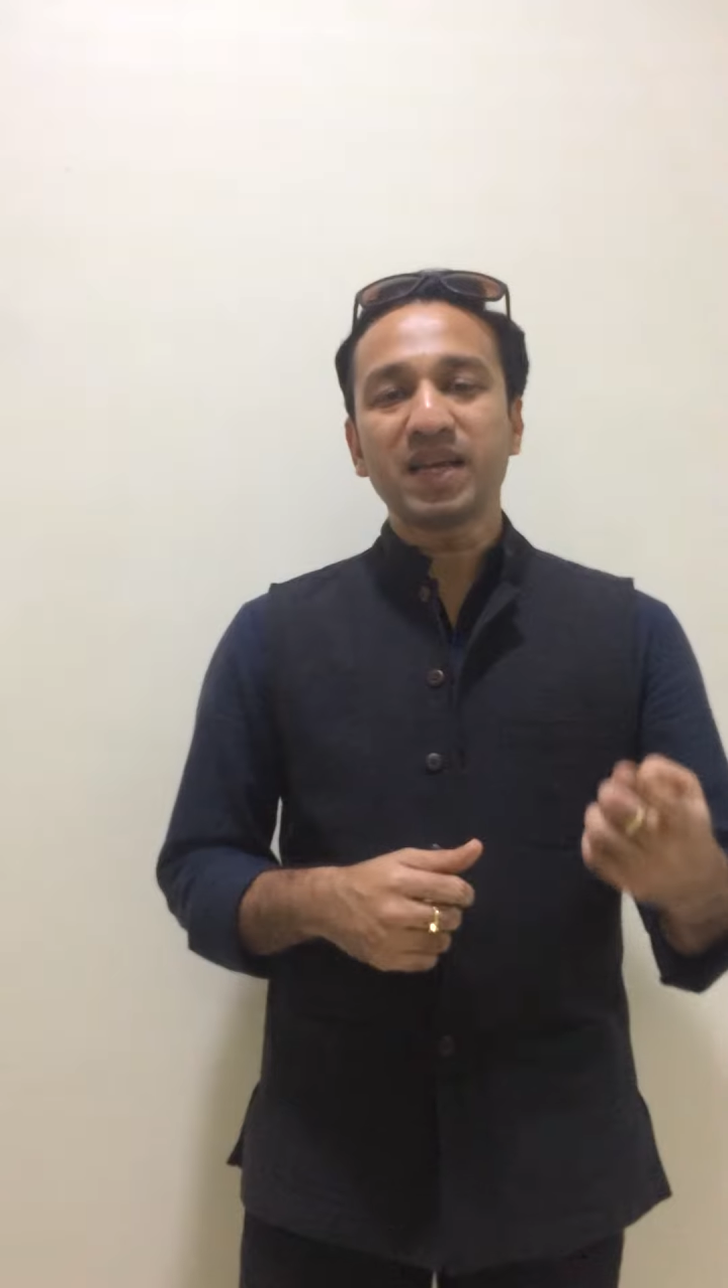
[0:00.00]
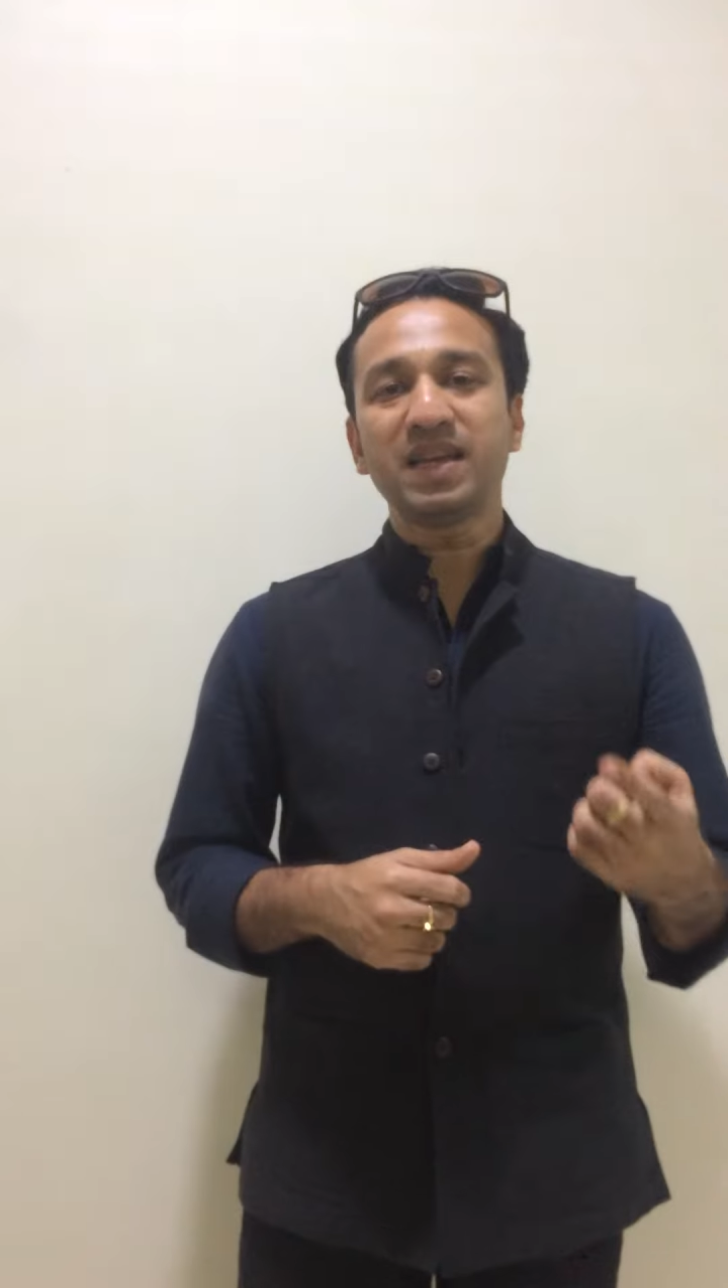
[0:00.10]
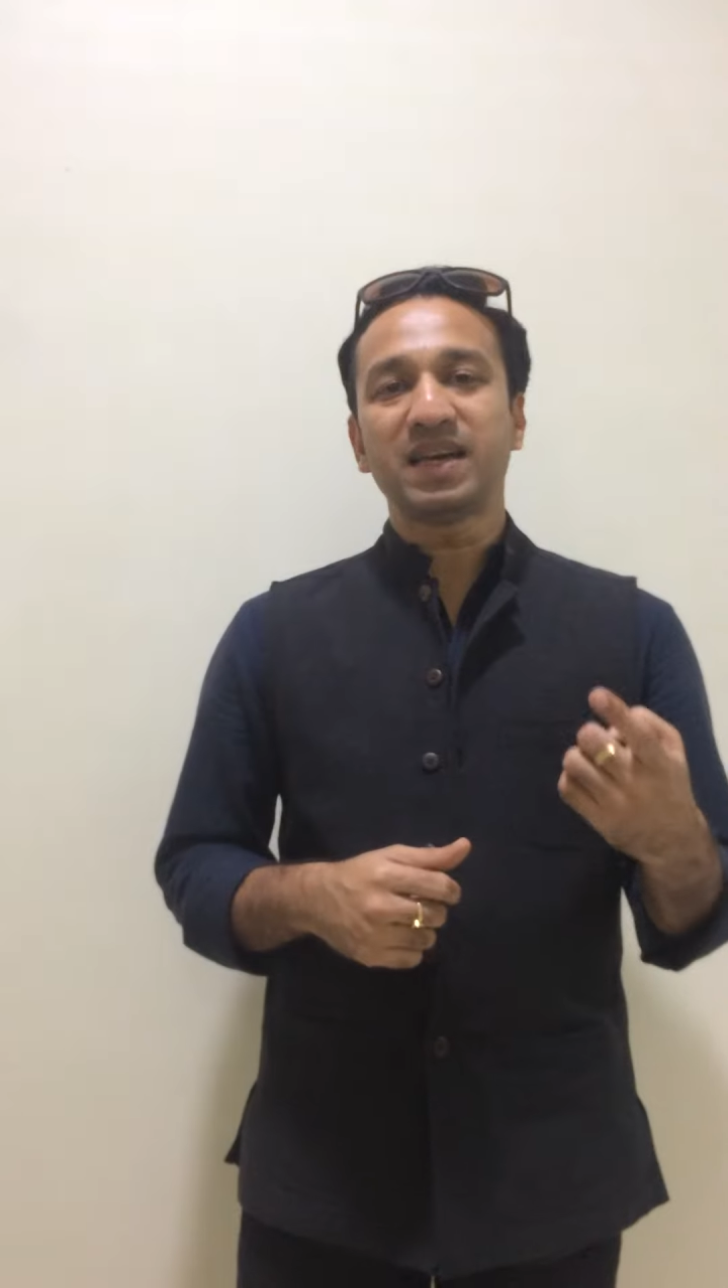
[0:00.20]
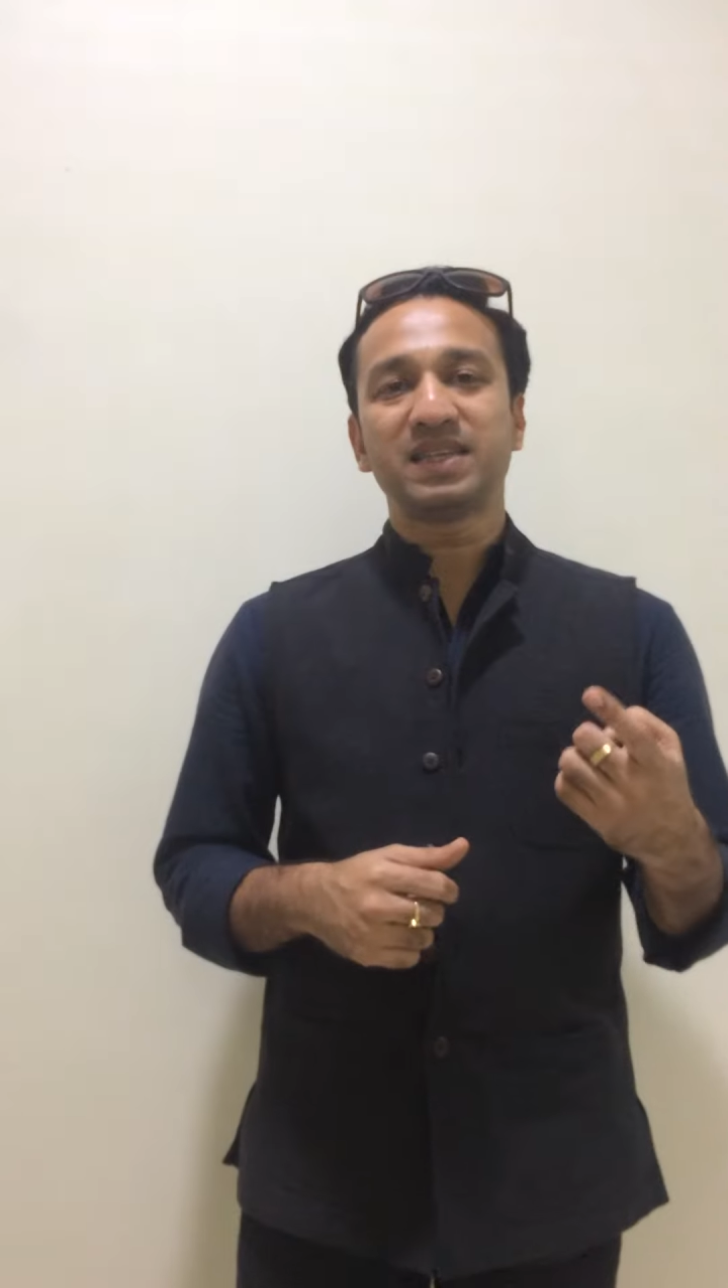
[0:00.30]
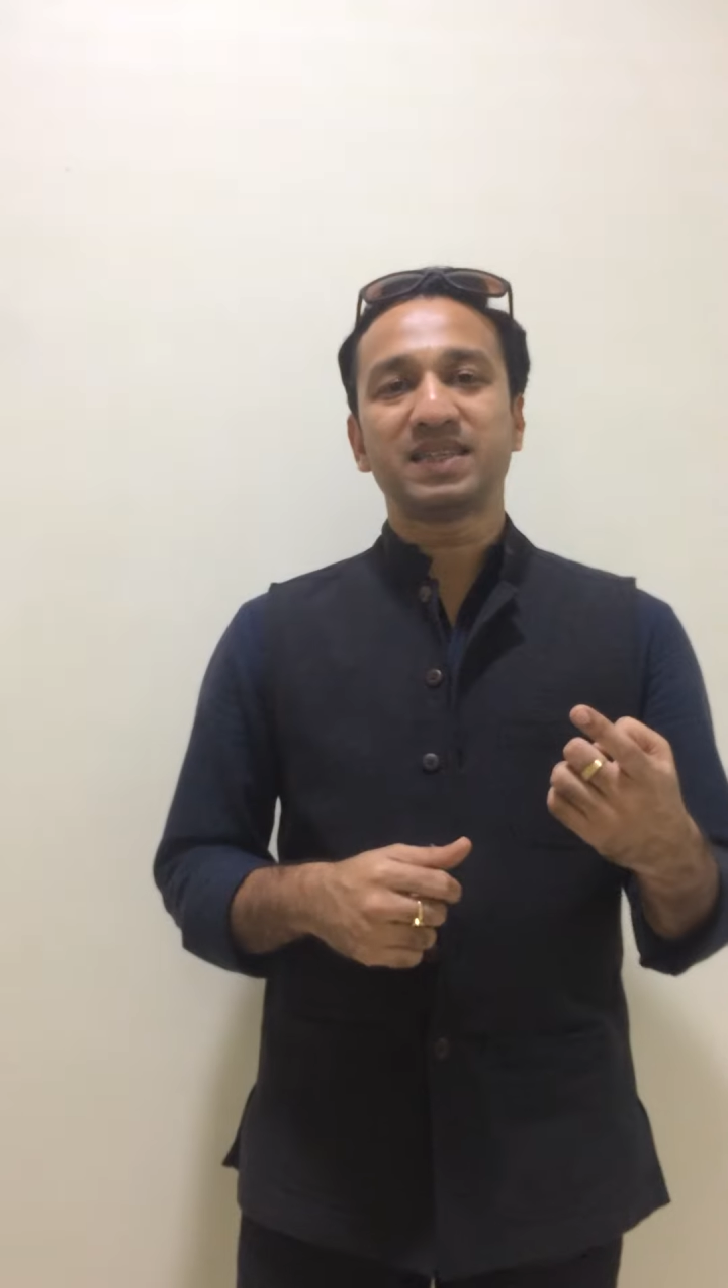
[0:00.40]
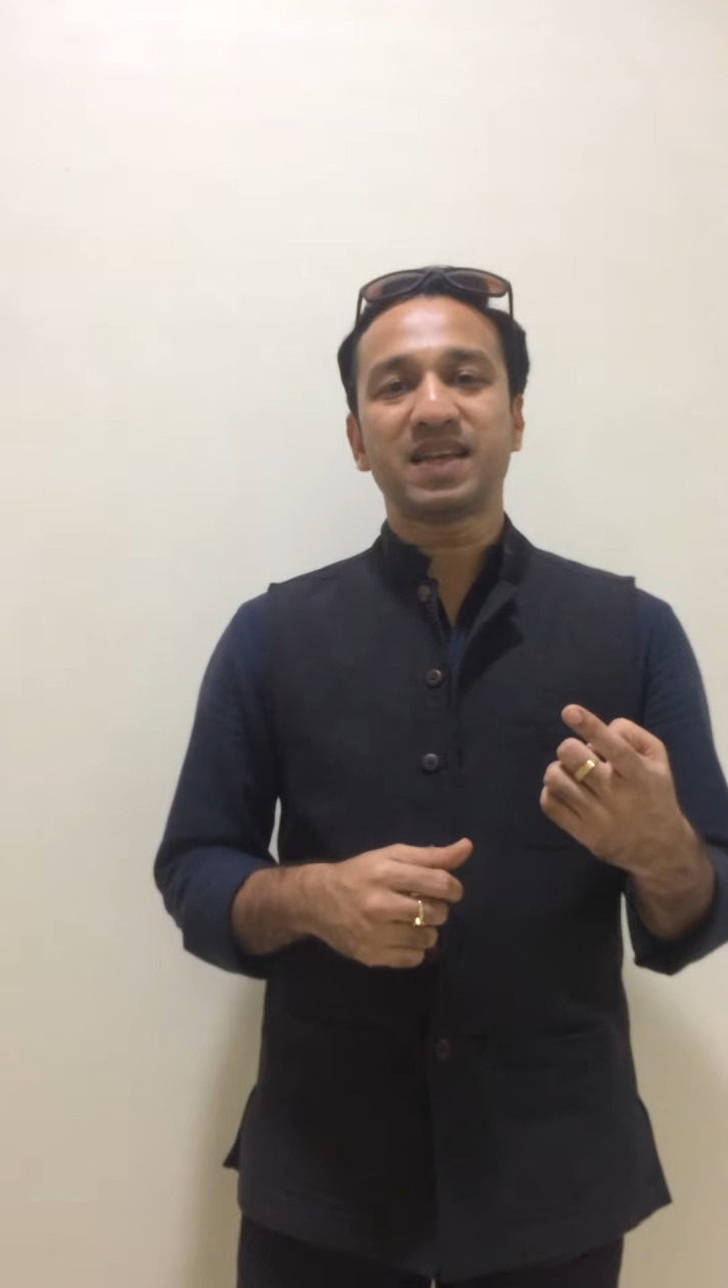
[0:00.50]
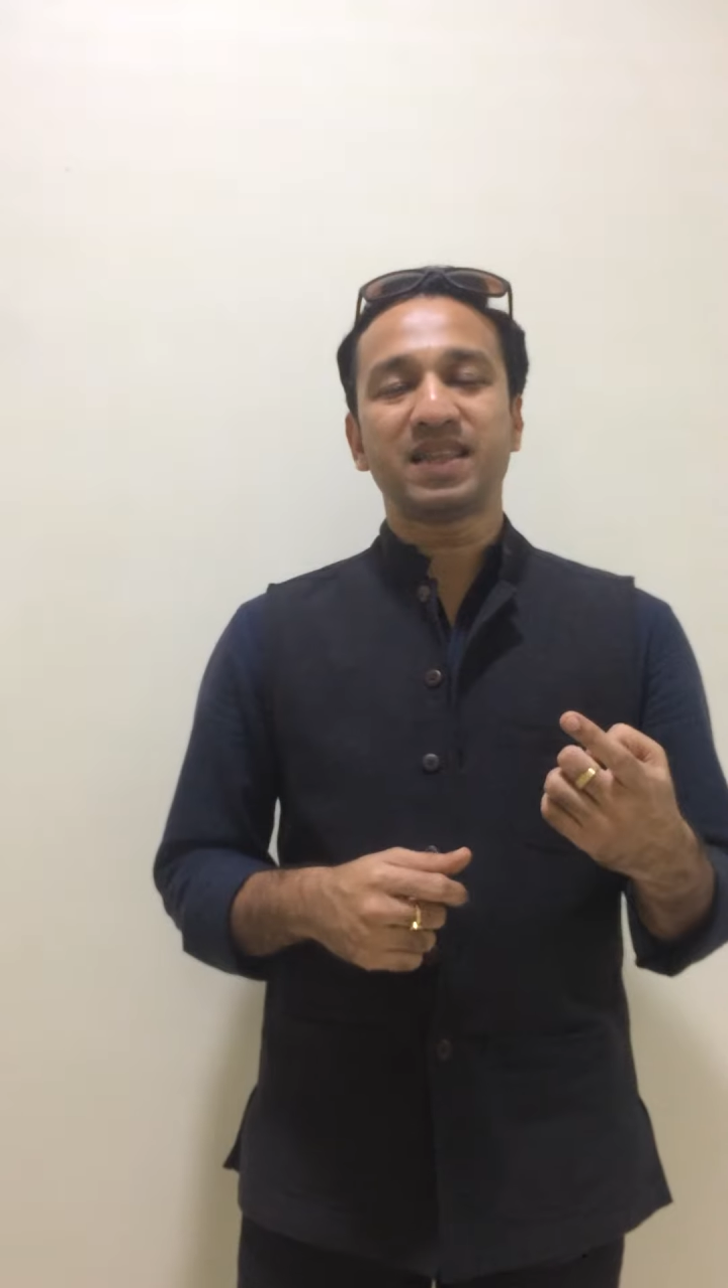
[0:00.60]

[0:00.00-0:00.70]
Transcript: realized